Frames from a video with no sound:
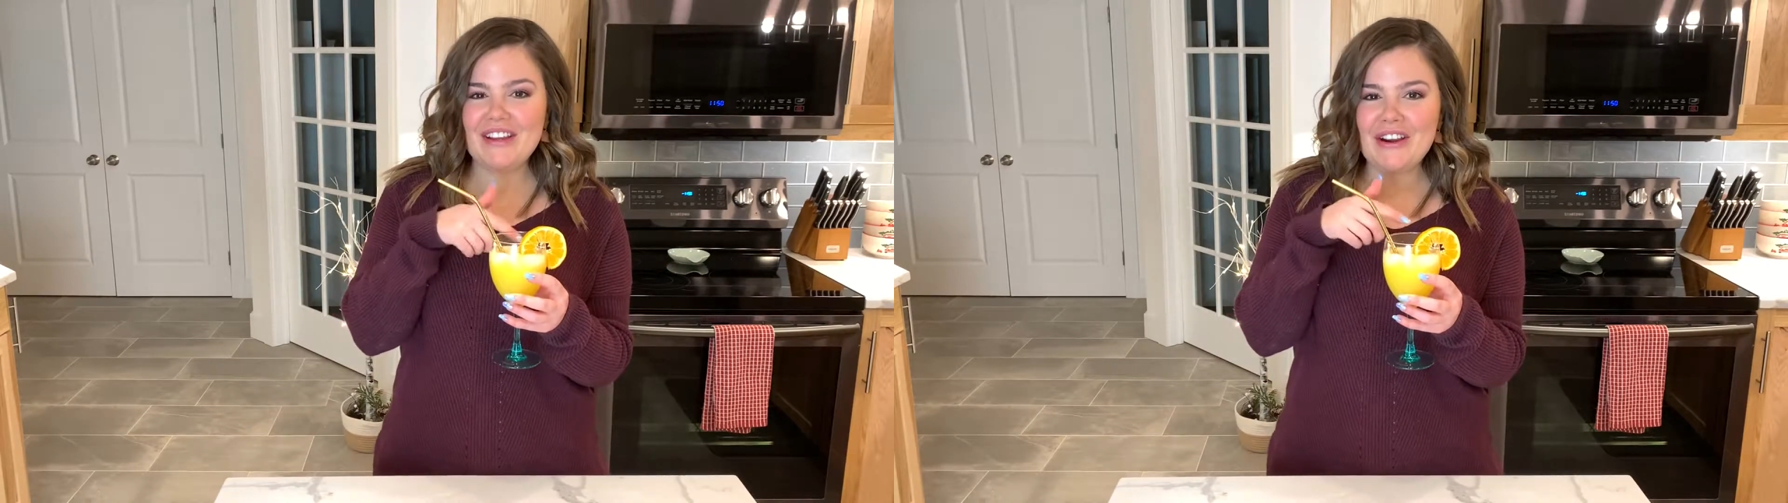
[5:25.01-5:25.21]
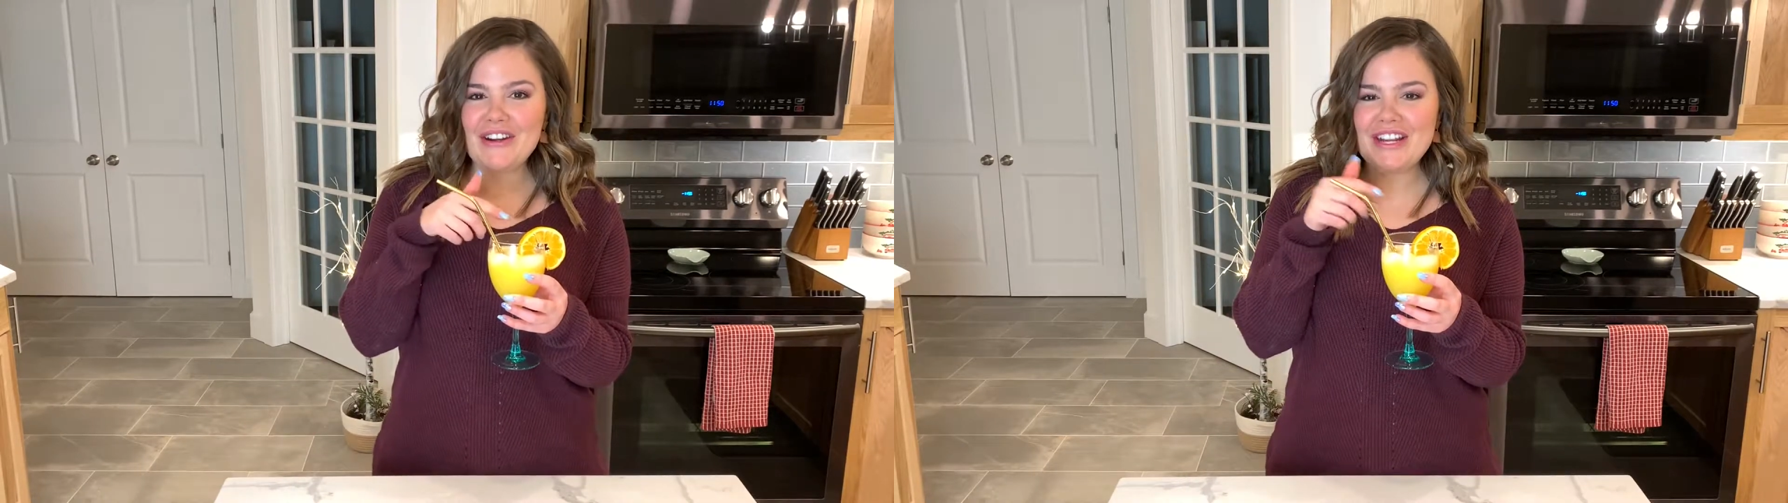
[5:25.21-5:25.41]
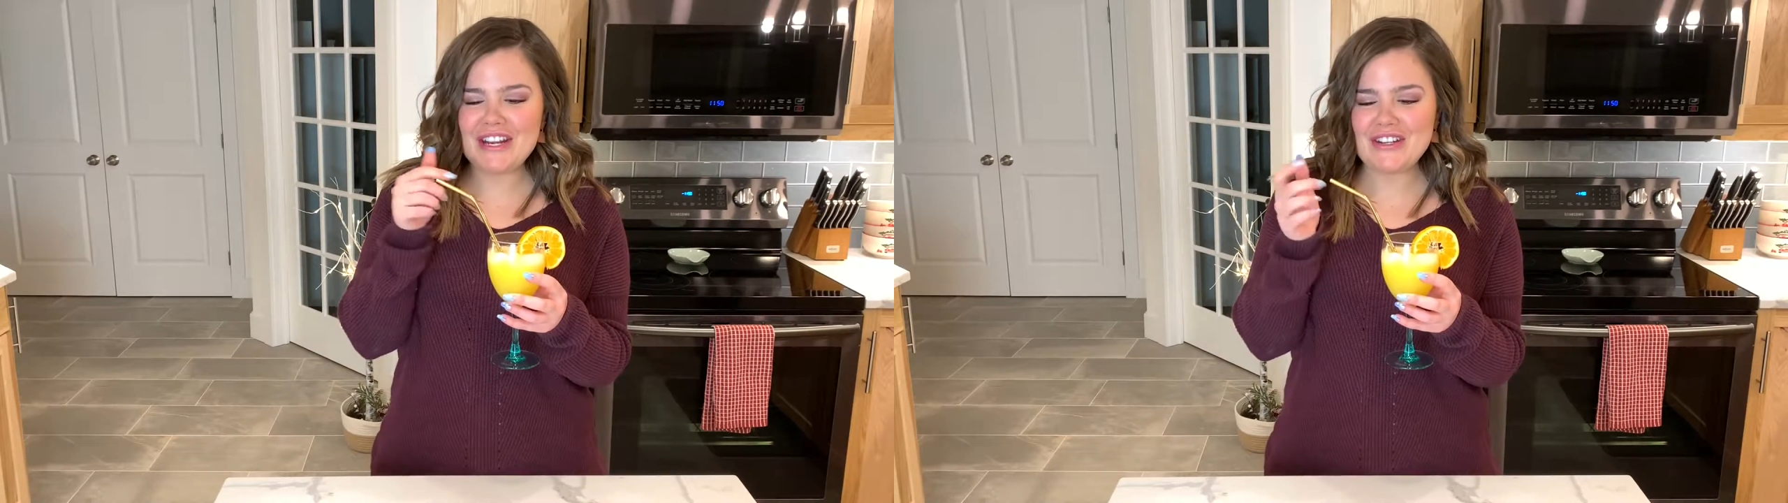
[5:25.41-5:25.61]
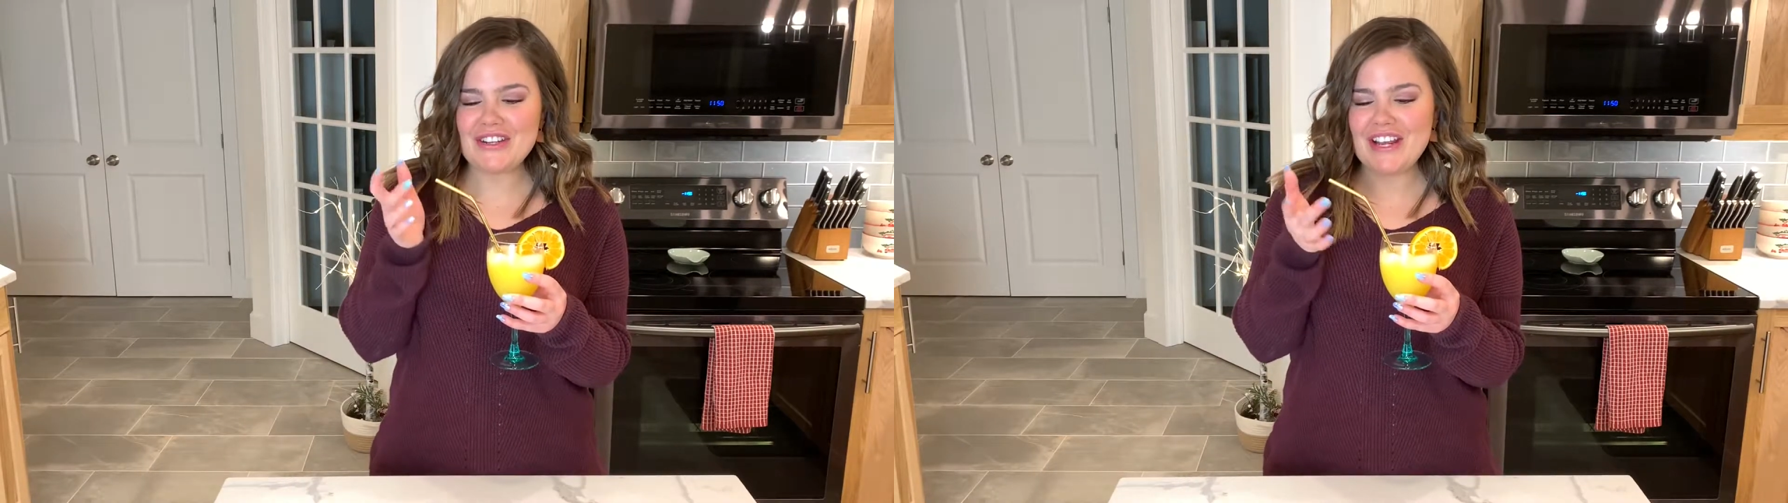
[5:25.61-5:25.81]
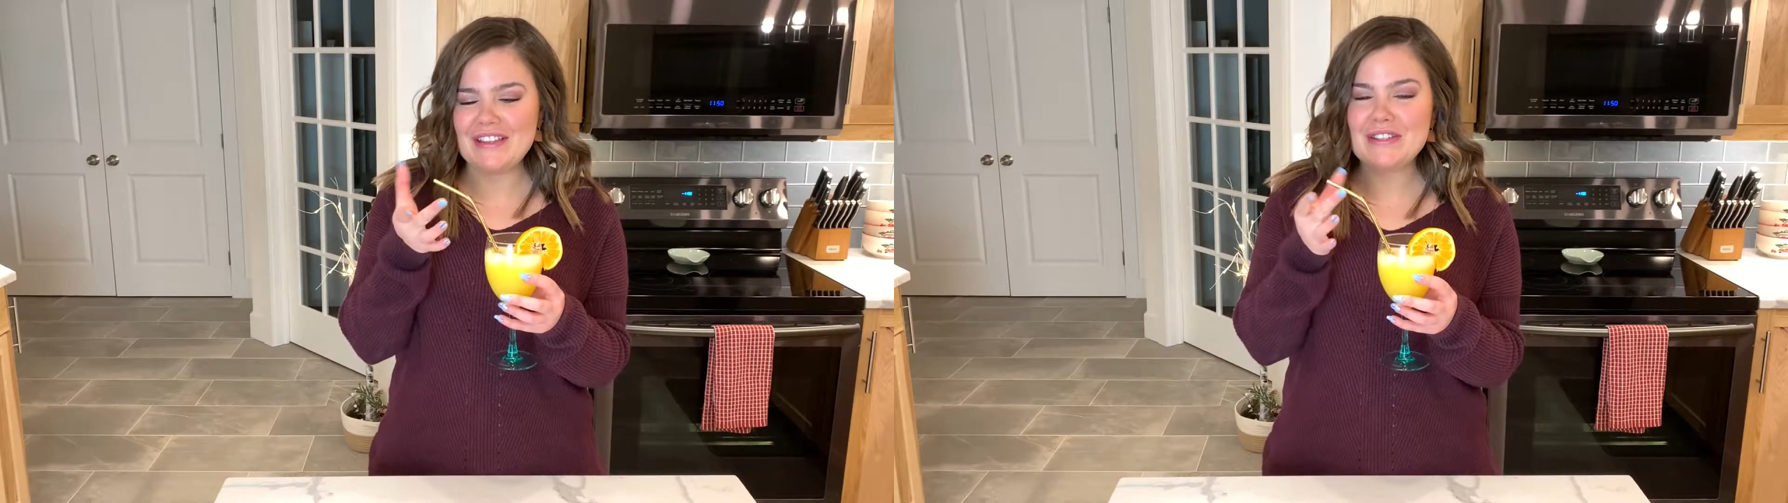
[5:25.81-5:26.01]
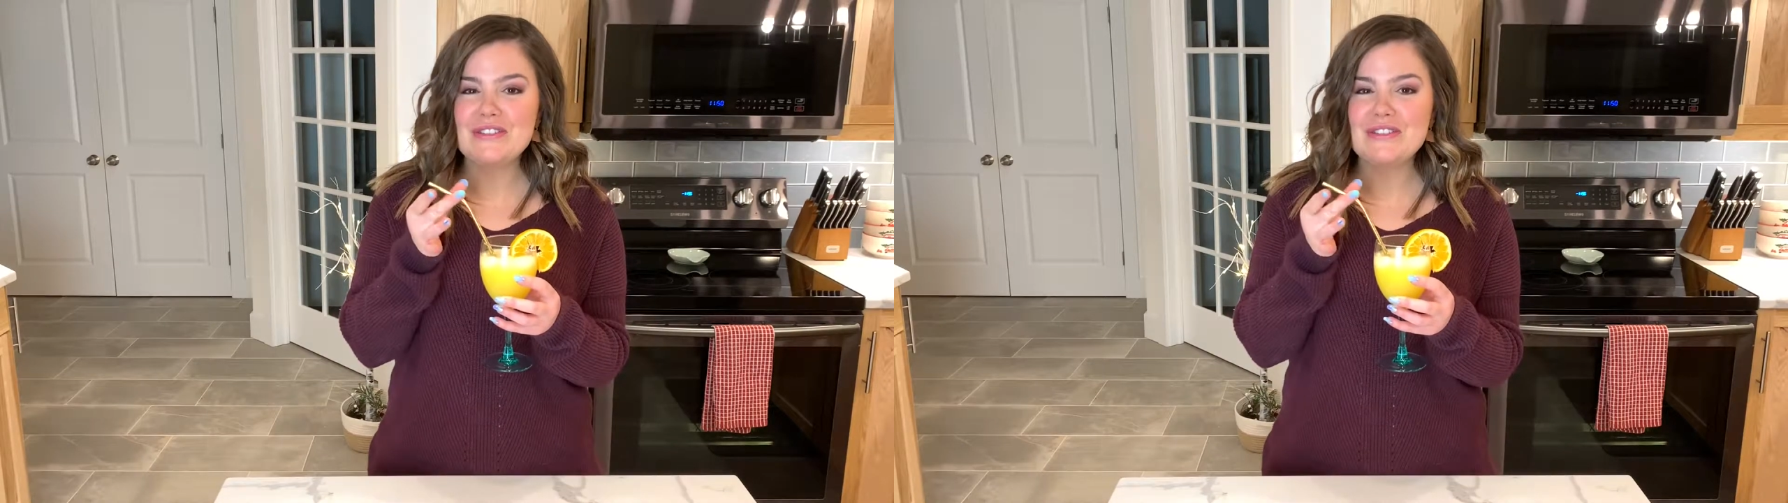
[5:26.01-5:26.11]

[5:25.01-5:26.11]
the garnish and the